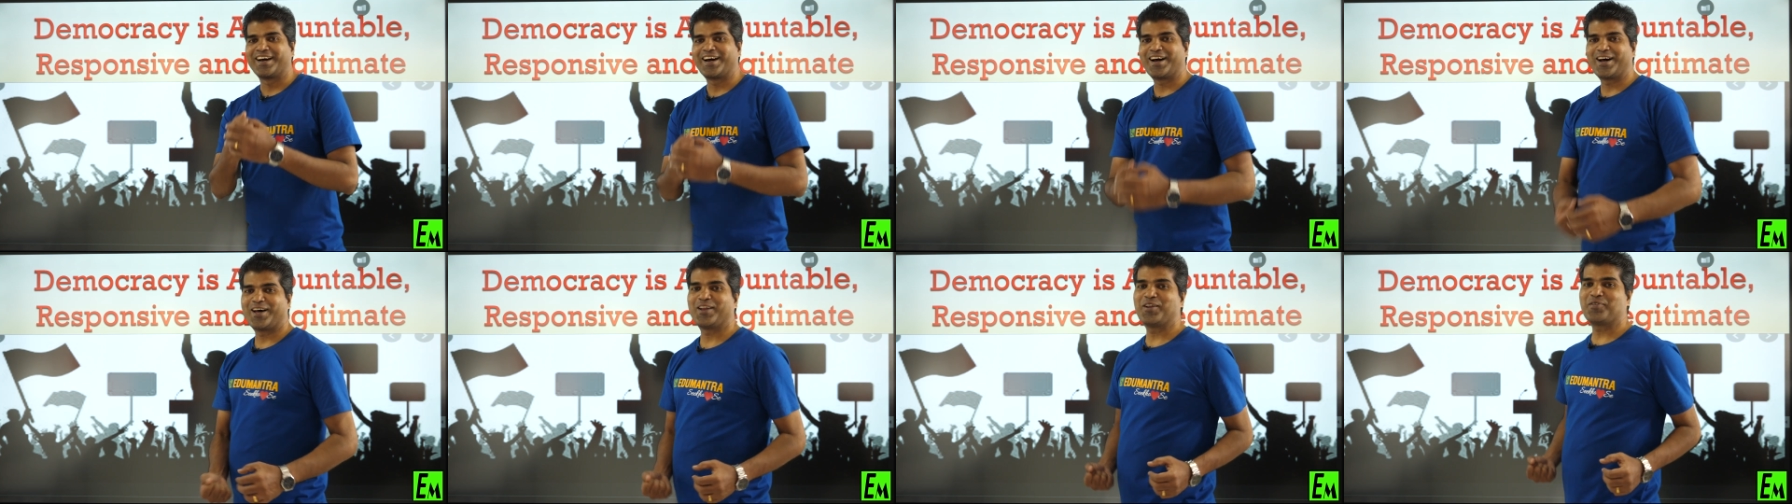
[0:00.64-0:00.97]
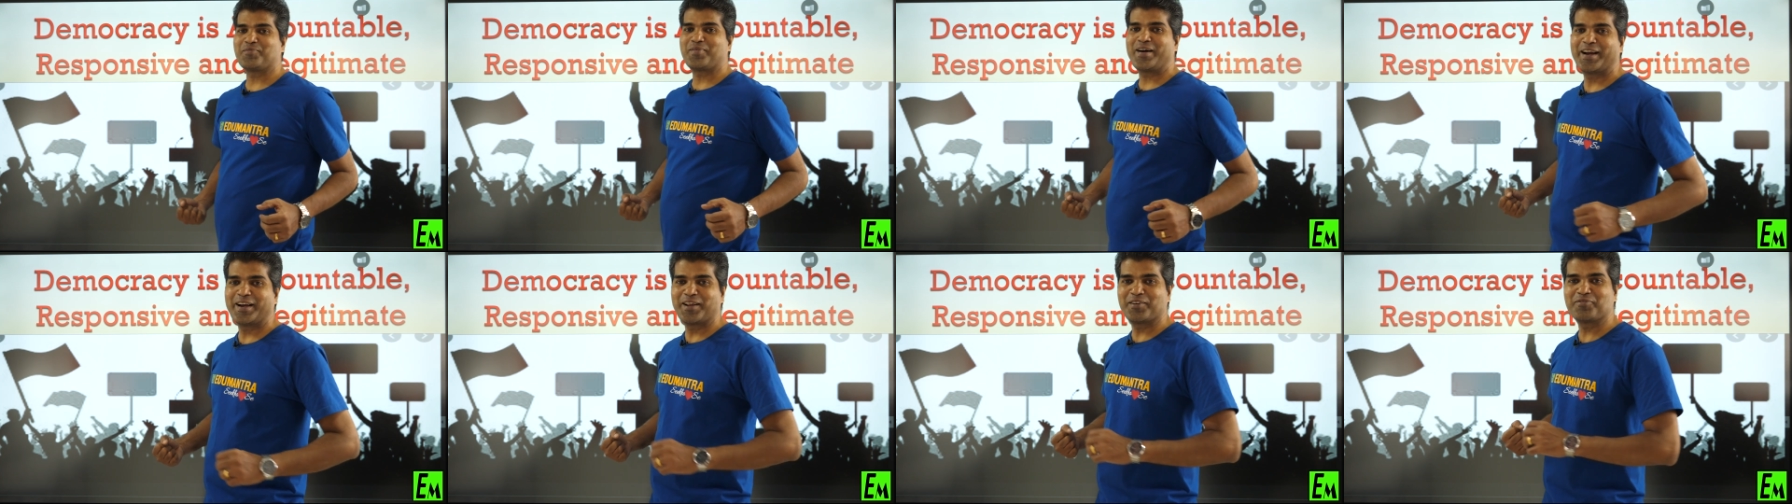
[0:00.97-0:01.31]
Hello
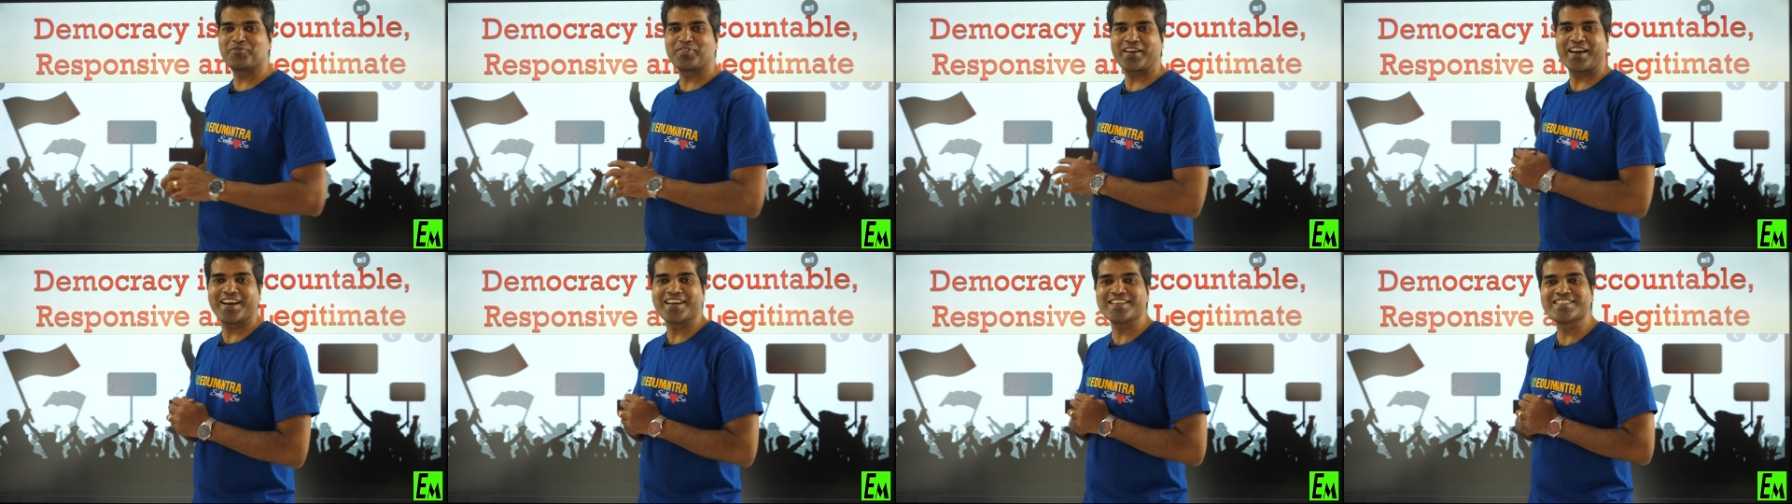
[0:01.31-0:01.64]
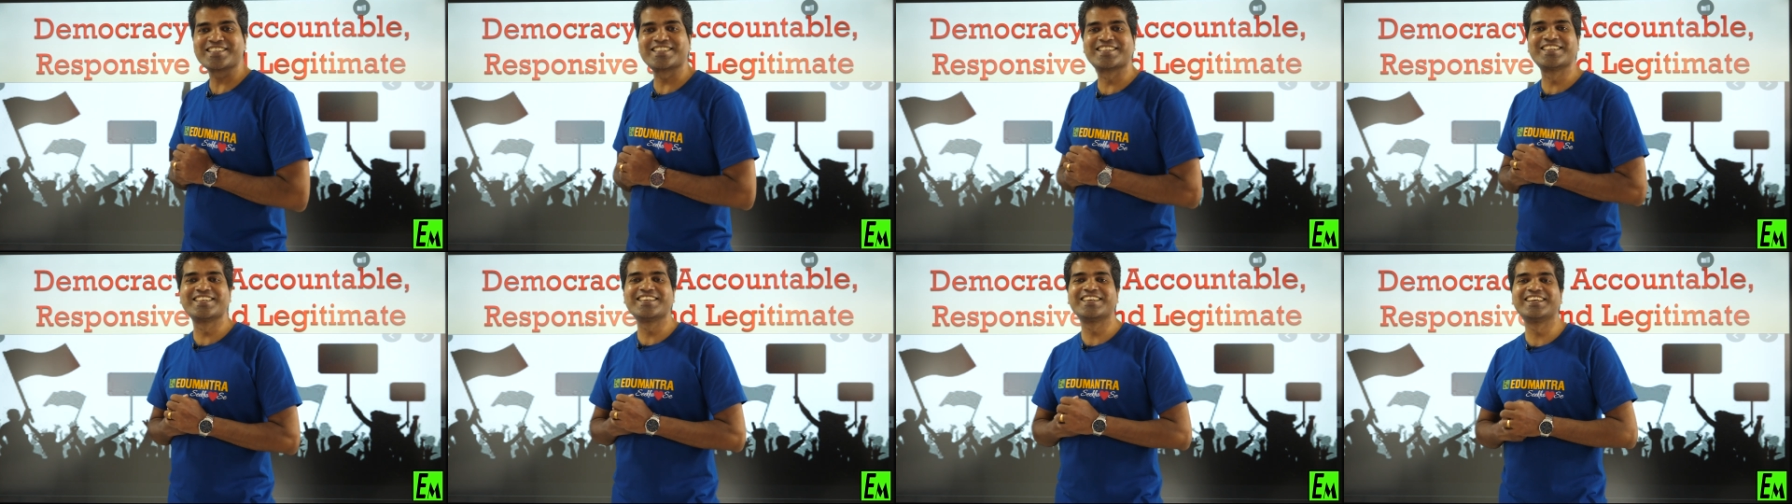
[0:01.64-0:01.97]
my dear
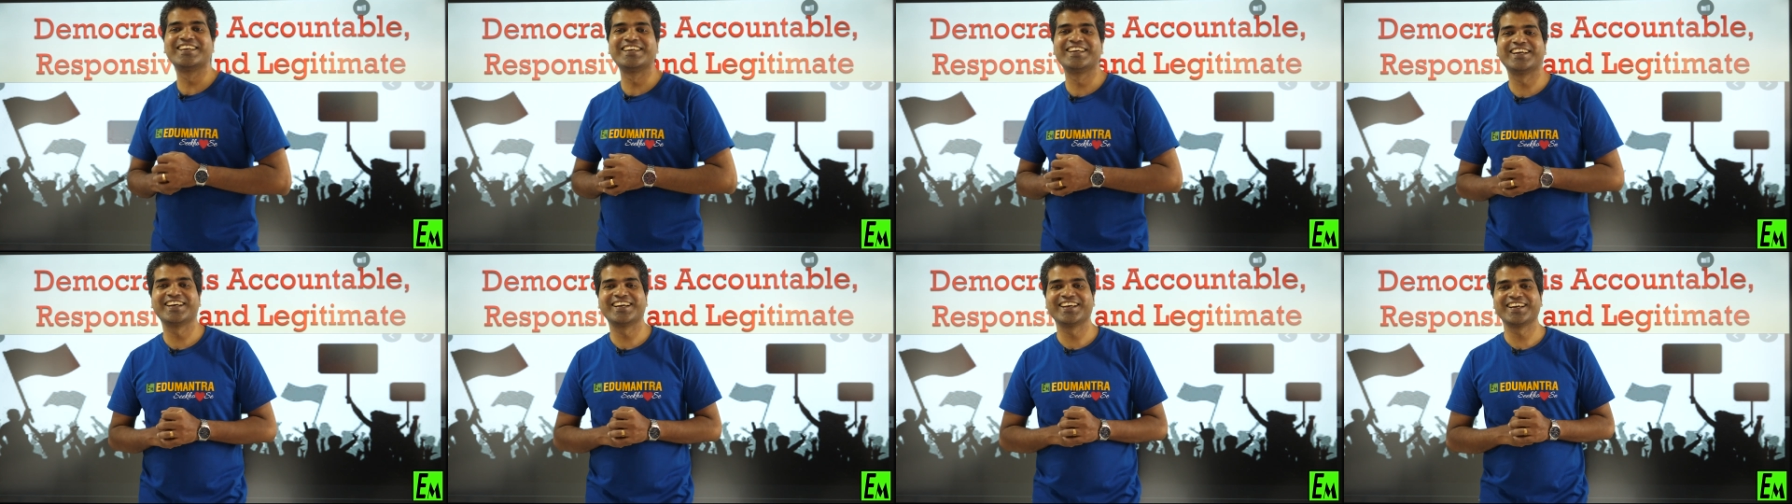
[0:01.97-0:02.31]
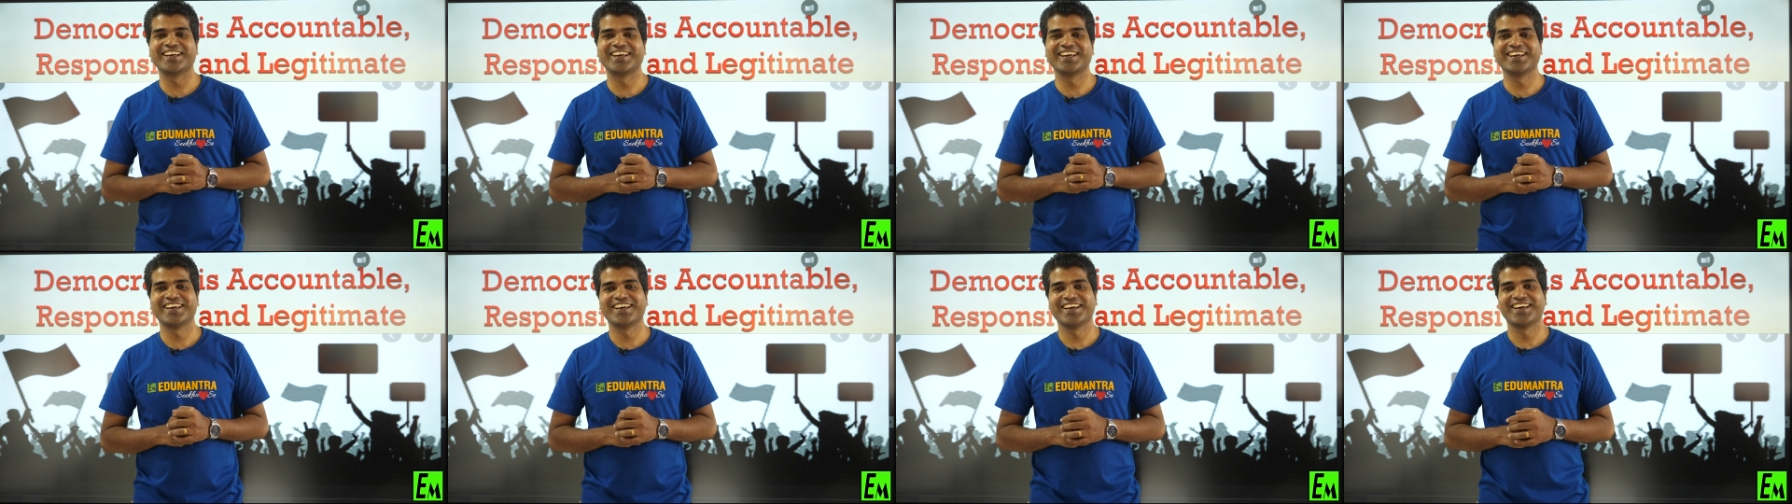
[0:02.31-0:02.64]
friends,
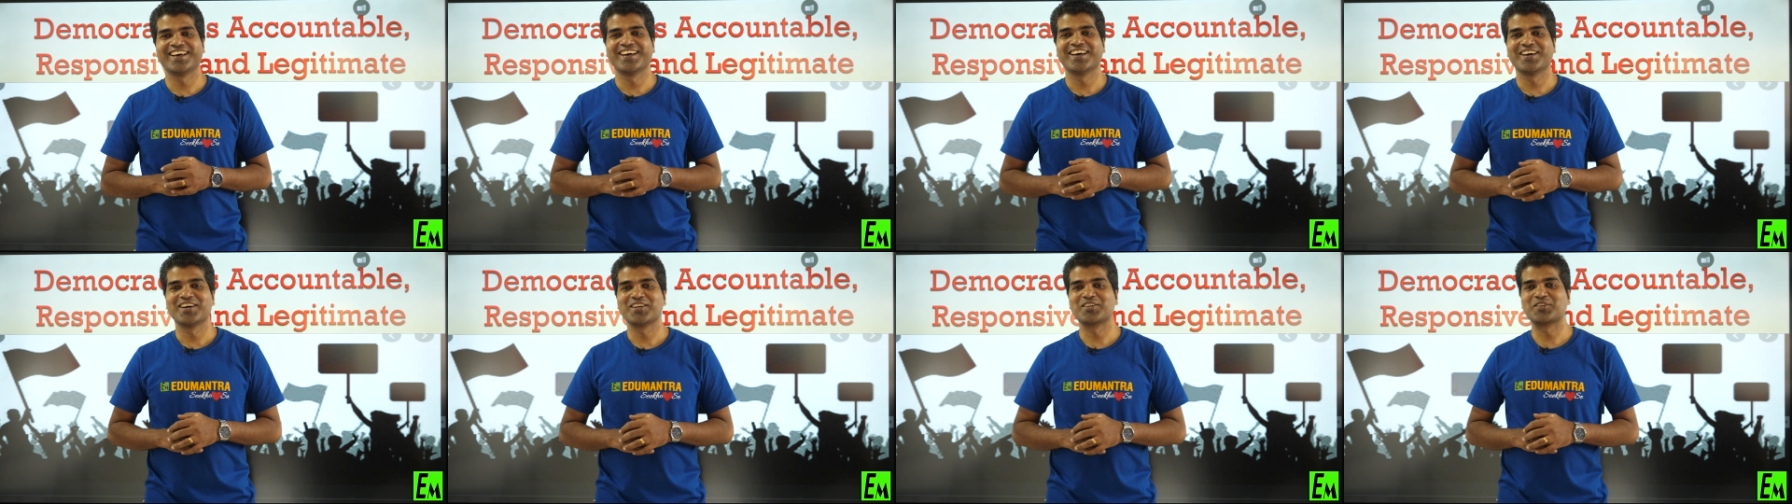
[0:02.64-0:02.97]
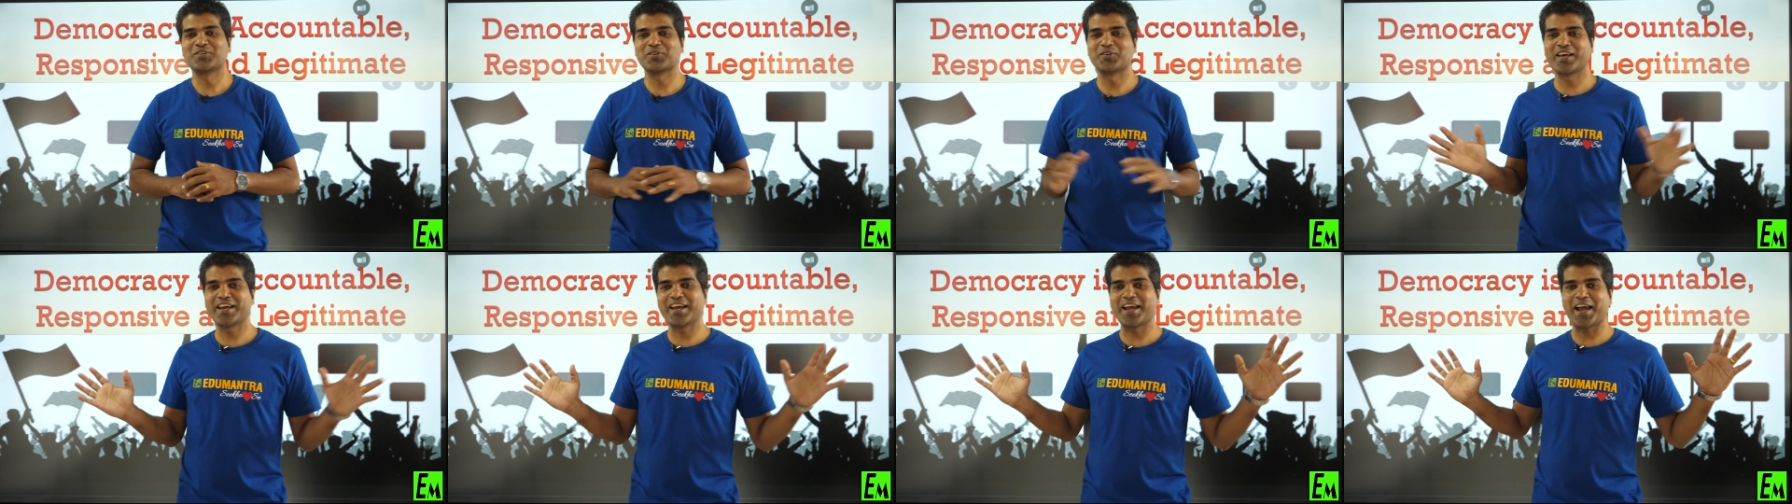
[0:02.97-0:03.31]

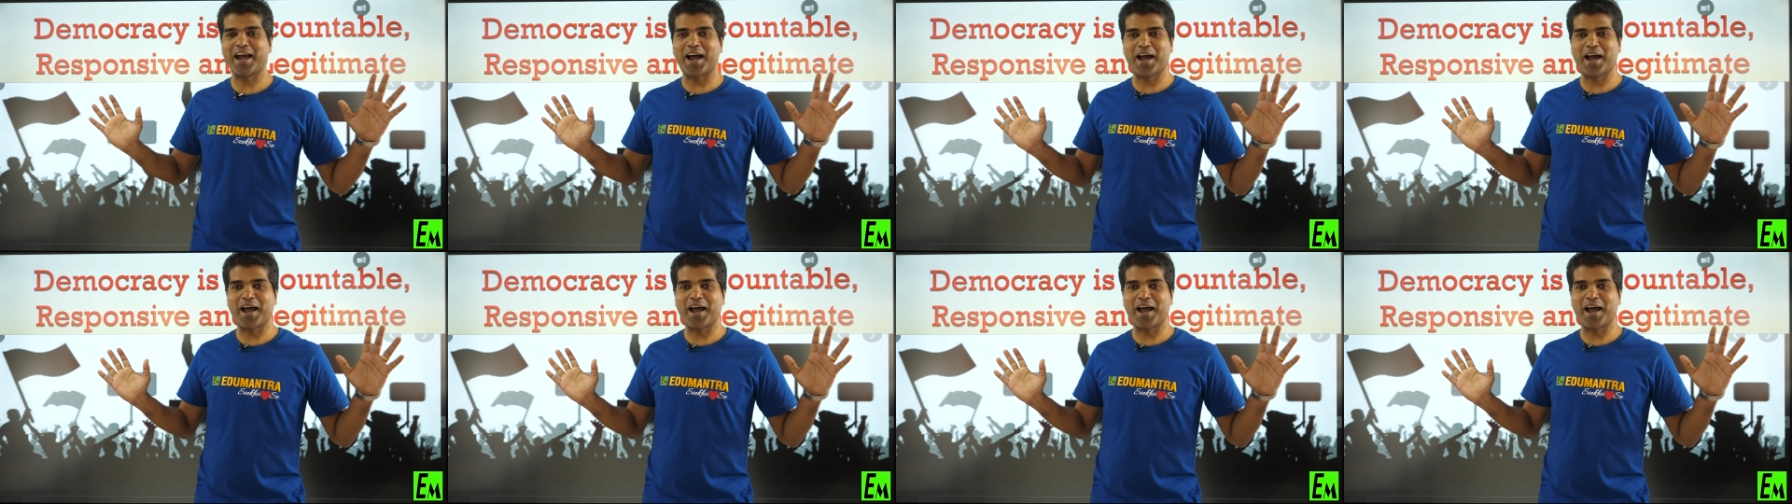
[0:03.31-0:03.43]
today